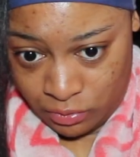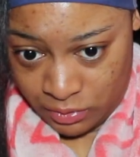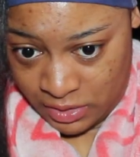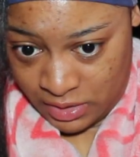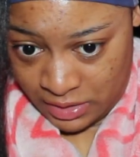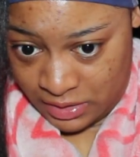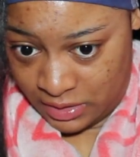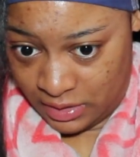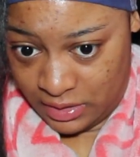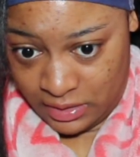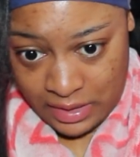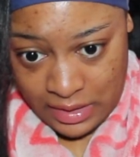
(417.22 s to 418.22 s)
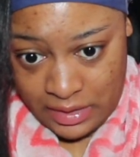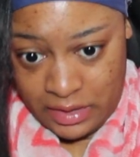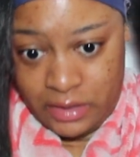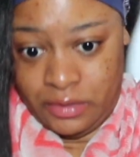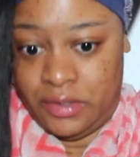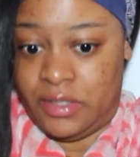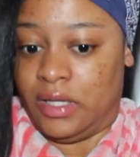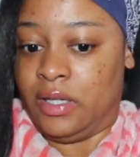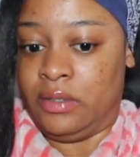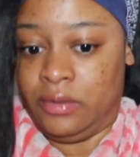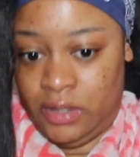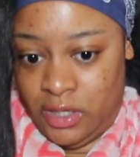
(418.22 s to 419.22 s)
once that hair is
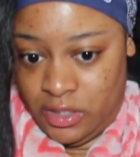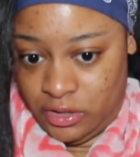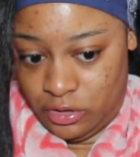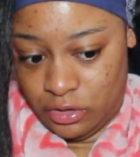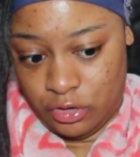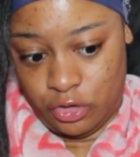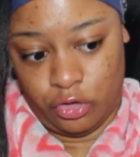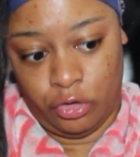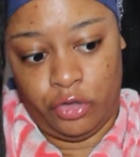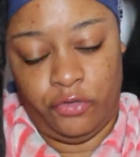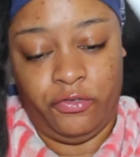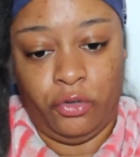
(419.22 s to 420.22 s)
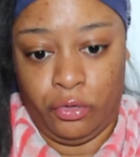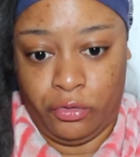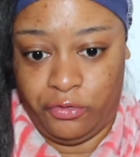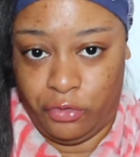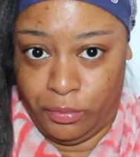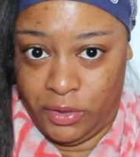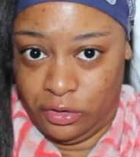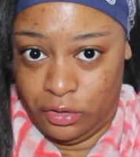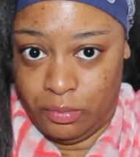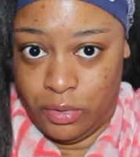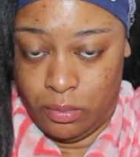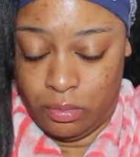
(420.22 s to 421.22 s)
out, we're gonna start forming the
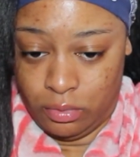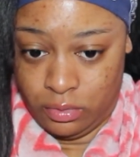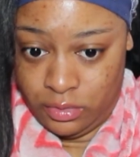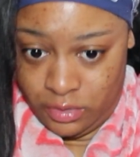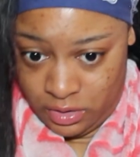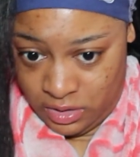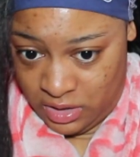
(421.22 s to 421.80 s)
bubbles